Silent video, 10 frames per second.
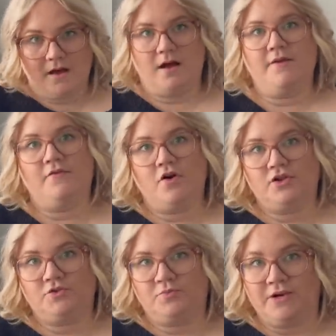I
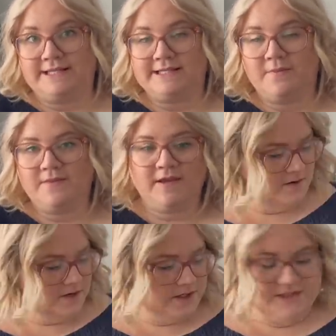forgot to bring something
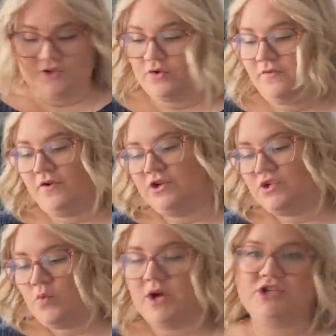so the
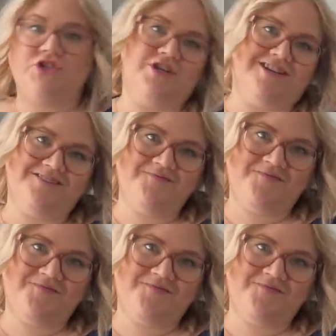first question